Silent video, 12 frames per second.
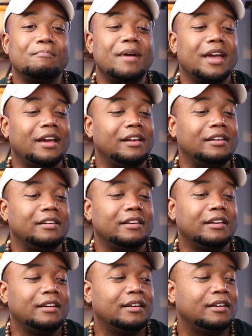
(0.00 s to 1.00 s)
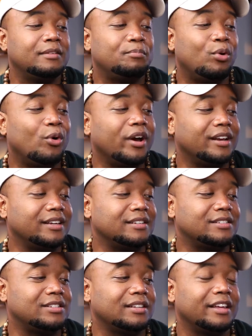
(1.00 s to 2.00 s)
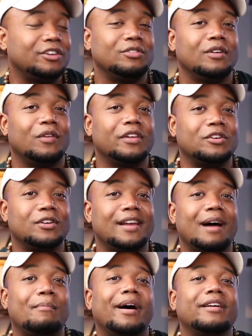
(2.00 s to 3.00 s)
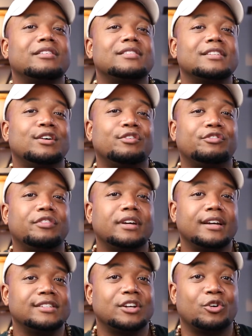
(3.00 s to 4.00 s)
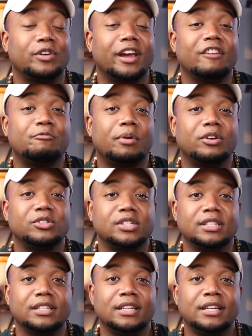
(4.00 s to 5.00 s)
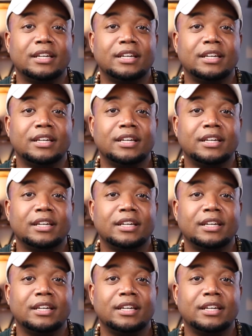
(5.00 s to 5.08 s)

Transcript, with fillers: main point is to let you know that you're not by yourself as a creative person,